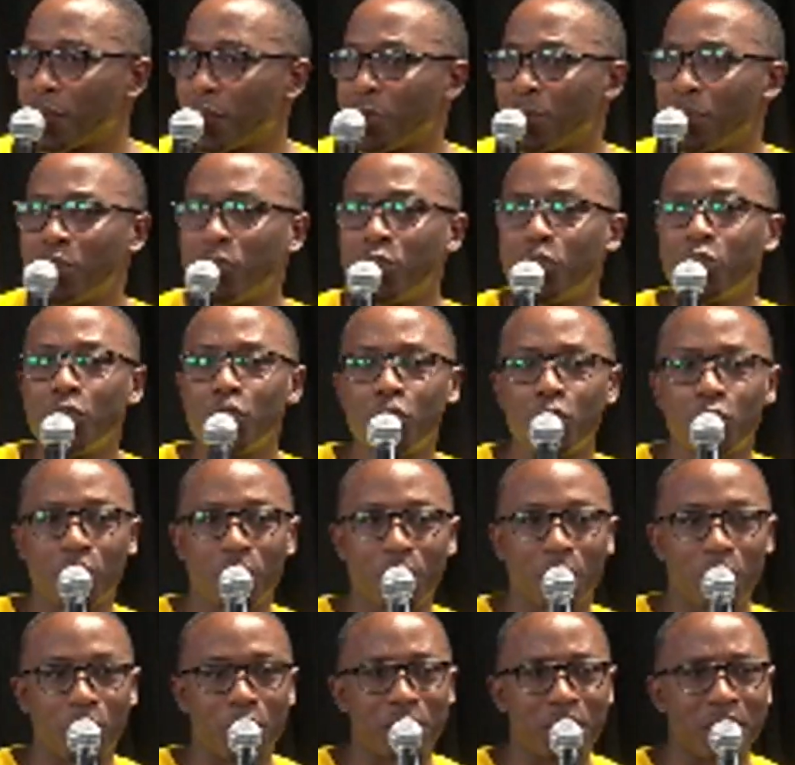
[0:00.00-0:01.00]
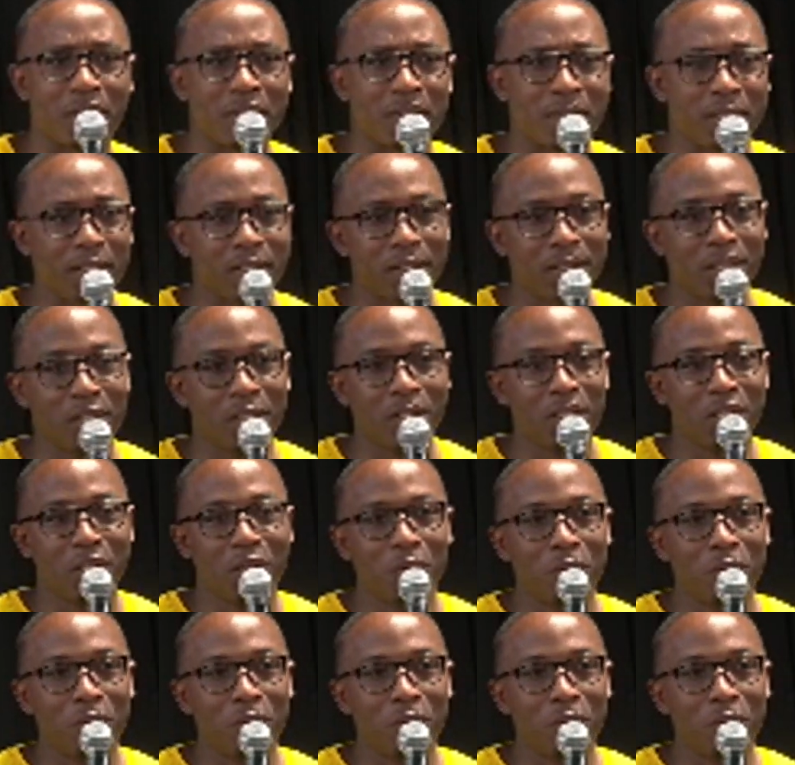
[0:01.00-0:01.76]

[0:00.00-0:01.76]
from you, the audience.